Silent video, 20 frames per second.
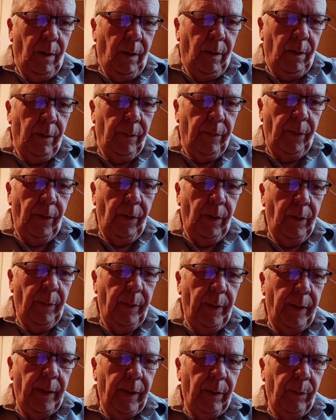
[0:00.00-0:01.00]
The
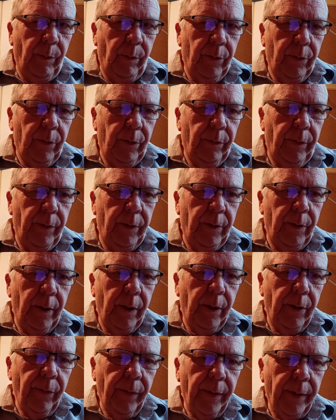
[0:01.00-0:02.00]
following was
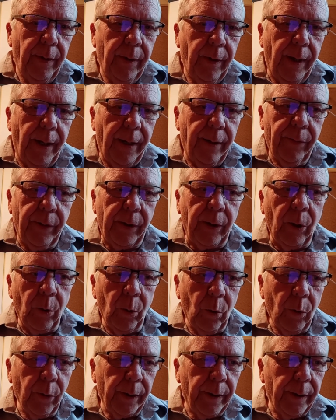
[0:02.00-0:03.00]
originally written and
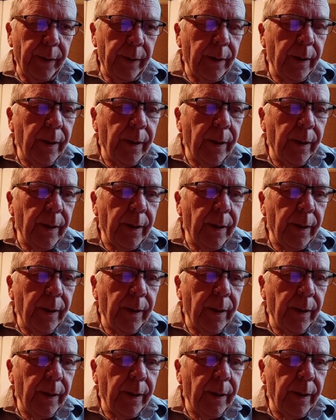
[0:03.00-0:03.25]
recorded